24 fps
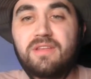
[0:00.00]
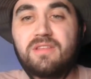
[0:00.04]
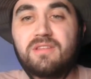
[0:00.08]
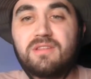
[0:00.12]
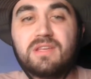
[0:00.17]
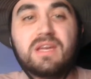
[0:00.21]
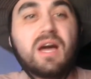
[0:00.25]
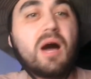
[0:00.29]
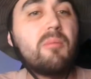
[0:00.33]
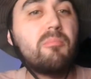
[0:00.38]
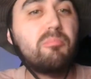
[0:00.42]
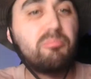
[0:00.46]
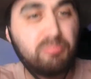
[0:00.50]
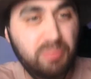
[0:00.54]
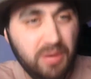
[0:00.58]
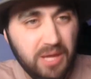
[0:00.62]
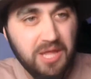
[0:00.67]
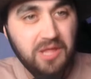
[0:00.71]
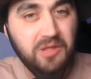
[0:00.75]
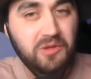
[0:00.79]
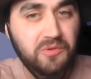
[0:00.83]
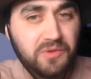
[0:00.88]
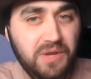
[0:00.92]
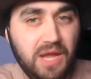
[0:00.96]
got
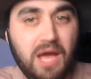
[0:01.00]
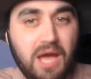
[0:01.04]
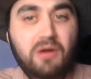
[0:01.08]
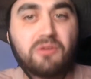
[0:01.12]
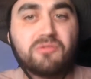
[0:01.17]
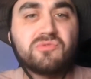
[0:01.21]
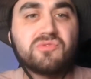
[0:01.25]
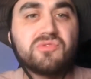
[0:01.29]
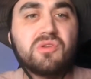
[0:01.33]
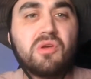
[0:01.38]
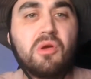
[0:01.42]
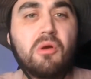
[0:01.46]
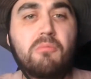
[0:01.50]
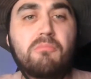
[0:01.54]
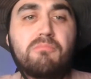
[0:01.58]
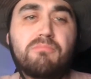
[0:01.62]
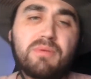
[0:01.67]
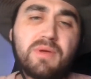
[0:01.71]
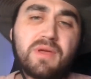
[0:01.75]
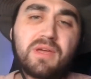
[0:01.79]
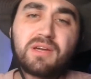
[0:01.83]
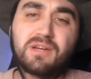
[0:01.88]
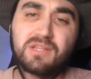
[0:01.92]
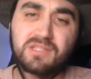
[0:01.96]
bailed out
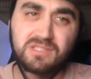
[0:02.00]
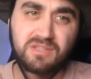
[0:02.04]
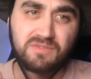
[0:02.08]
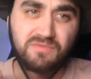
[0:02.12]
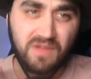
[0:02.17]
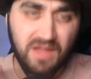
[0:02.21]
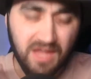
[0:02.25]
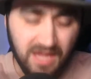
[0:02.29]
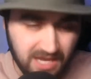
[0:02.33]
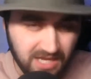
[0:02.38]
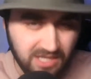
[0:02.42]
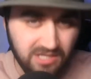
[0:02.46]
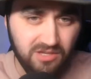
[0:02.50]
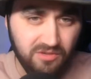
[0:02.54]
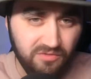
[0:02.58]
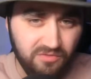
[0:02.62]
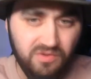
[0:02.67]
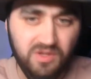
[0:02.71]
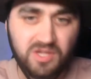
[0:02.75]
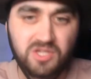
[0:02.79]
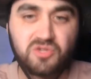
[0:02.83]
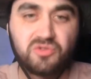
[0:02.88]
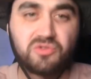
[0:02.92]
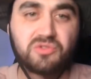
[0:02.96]
because of
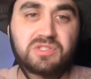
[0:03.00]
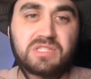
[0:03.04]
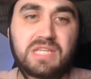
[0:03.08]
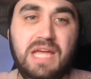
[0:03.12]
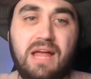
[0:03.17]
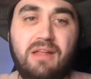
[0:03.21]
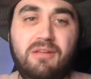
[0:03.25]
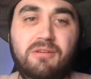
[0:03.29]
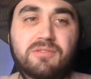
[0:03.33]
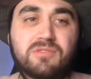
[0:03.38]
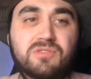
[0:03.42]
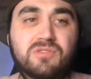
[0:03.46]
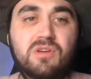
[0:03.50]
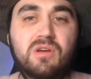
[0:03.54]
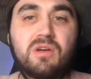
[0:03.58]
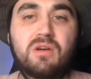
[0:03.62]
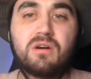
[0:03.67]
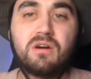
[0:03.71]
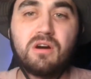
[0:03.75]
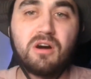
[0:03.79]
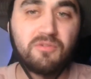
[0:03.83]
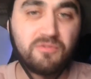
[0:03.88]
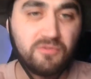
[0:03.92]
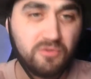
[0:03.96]
individual talent
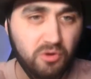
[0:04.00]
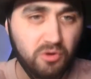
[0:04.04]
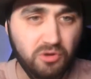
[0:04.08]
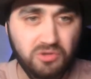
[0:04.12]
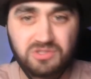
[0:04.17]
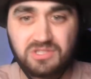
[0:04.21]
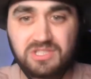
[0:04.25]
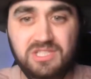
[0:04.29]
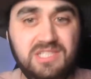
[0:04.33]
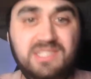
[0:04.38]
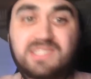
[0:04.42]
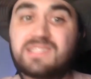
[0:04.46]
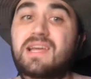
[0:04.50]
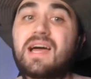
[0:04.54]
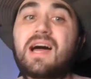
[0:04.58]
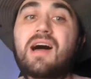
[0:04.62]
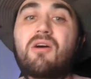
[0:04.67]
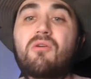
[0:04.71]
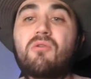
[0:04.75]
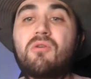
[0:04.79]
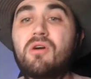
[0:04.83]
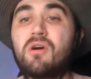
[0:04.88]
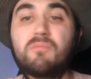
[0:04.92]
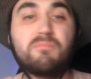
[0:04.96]
of
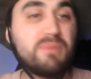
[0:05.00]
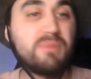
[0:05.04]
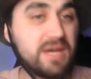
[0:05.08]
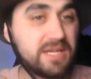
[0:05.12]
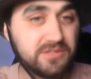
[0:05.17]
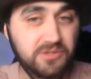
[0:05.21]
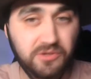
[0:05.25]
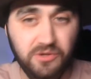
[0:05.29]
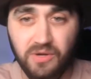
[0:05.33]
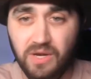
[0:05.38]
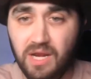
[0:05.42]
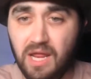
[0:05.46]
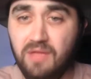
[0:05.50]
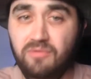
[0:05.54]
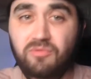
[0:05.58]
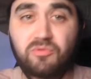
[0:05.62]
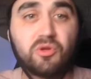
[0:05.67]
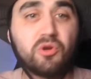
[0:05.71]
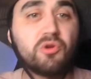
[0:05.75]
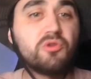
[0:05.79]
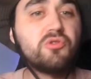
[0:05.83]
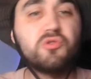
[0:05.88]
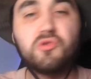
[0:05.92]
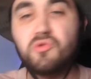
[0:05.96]
CONCEICAO, Pedro
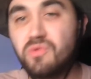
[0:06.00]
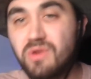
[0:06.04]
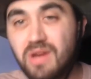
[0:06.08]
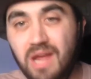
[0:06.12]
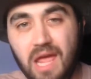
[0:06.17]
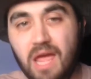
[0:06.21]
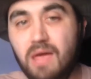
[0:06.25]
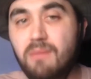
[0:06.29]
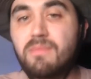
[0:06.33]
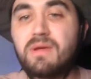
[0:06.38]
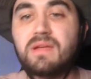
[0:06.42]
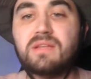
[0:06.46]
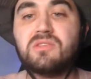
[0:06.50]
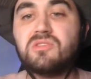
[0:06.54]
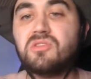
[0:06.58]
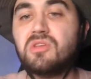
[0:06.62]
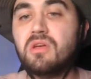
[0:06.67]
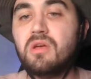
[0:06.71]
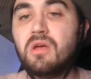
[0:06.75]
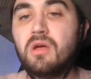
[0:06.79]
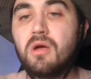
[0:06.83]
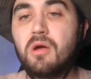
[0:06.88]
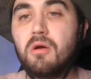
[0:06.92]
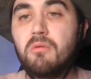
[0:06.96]
Neto, you name it,
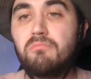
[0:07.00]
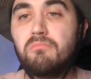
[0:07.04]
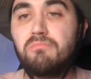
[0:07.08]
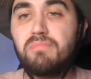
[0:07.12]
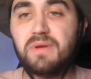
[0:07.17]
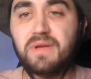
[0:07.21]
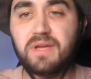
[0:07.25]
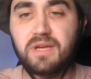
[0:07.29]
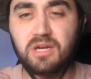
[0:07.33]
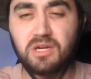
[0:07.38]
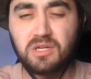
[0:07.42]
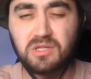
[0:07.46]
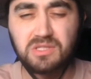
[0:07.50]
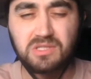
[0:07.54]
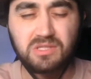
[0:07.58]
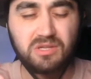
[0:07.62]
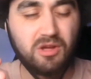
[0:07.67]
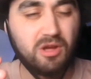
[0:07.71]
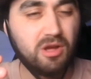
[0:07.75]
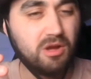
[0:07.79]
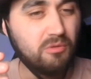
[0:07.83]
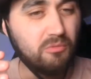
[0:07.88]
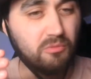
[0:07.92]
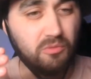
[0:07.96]
because
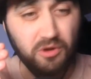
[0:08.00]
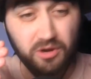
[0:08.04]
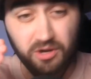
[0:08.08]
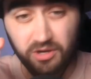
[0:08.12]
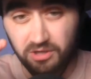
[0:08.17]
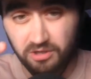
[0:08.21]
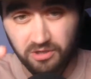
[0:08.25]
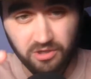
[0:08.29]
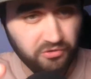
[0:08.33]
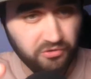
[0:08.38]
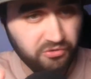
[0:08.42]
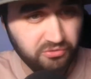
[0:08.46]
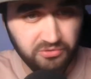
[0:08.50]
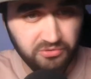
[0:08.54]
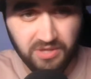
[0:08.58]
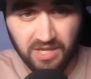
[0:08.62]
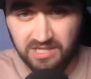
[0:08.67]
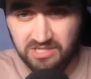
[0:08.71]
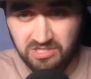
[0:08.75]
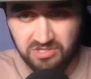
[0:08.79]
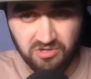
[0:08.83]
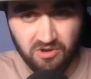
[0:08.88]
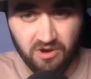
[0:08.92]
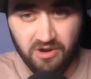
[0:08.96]
we're going to go through
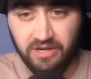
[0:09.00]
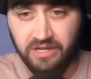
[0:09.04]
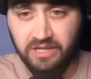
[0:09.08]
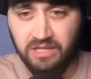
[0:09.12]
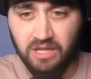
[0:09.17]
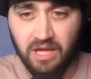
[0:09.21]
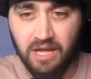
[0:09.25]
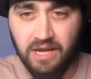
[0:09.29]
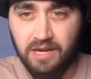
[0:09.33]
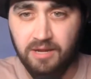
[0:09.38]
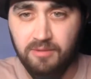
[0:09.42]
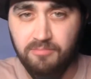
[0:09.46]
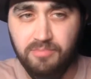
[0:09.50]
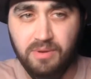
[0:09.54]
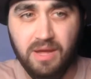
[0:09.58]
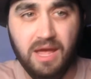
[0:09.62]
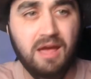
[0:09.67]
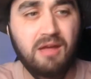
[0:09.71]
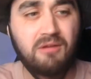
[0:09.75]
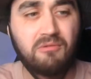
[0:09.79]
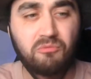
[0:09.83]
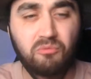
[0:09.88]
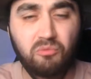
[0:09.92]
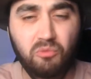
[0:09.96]
that starting lineup
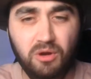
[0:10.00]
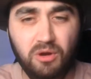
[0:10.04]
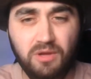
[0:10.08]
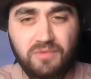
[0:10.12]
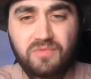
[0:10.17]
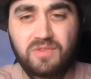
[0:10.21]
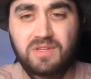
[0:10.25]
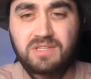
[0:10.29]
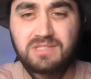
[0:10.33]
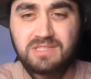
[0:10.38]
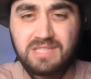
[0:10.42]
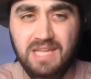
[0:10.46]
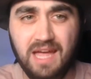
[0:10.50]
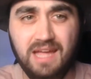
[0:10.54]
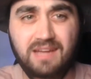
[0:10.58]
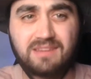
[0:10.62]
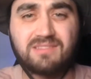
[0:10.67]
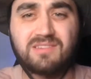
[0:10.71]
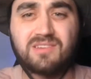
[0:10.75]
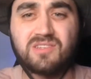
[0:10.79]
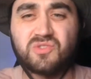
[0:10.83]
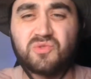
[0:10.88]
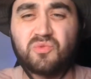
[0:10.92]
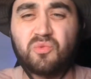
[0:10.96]
and what the
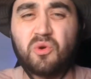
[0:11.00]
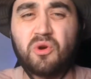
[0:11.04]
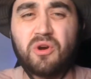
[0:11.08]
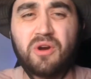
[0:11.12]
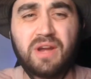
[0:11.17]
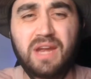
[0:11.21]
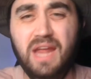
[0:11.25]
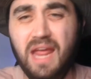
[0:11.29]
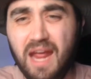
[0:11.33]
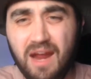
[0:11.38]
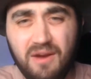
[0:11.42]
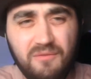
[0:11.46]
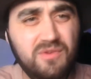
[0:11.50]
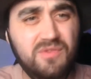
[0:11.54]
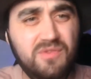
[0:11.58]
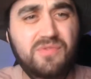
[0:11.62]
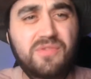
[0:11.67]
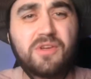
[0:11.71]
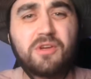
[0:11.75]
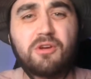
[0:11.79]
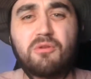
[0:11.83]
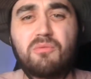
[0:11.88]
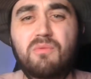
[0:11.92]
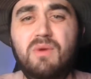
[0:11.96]
tactics were and
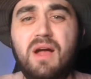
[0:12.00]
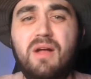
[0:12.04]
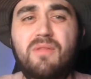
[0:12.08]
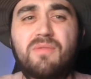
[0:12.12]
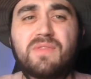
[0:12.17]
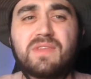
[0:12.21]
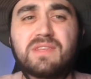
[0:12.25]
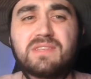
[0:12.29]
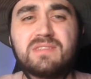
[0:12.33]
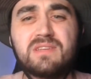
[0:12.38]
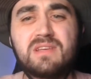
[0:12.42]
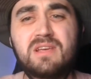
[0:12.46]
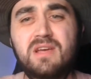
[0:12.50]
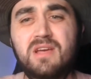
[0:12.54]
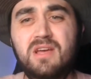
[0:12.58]
everything around this.